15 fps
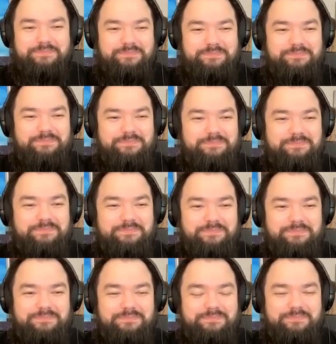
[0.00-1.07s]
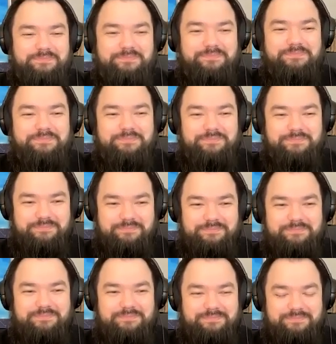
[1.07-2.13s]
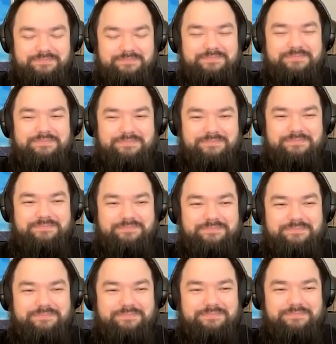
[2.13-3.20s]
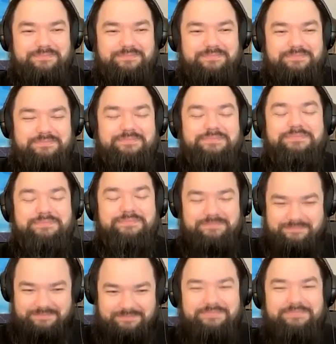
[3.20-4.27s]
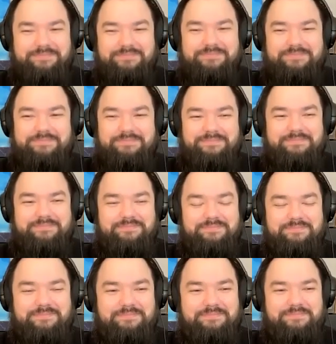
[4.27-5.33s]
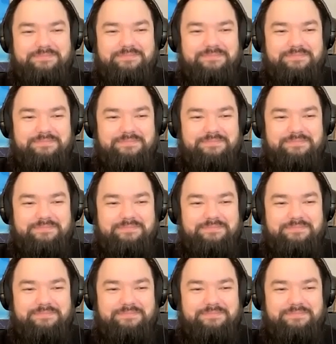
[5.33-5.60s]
(not speaking)